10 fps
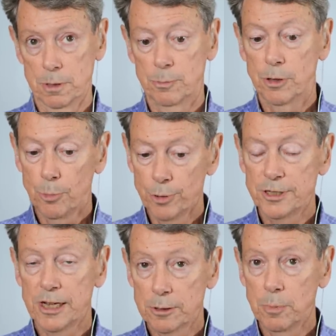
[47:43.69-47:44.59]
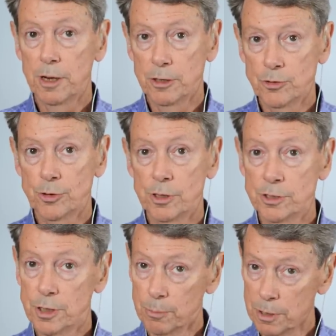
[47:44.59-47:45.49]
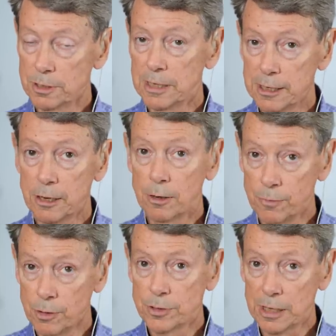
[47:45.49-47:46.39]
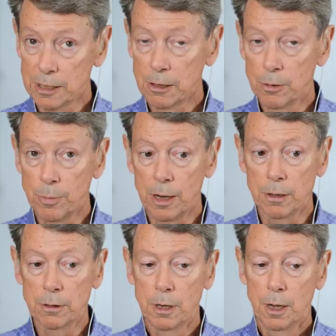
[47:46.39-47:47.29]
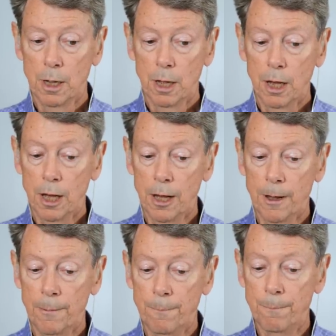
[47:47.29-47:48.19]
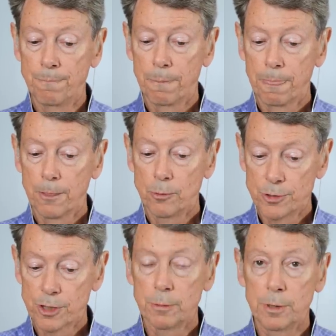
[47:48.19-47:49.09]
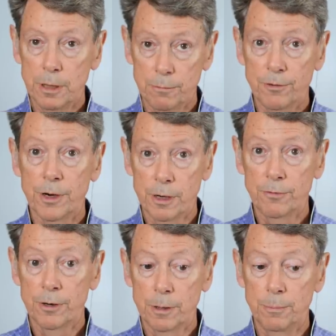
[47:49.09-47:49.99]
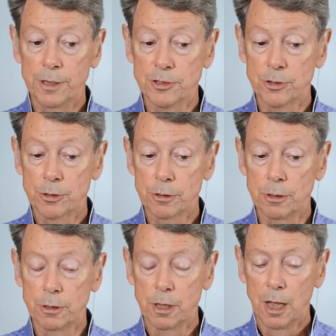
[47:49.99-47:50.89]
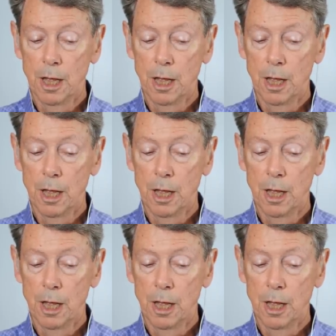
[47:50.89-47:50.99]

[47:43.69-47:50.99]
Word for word: I'm going to protect my interests. I'm going to take care of those I care about, um, which can be a very, very big circle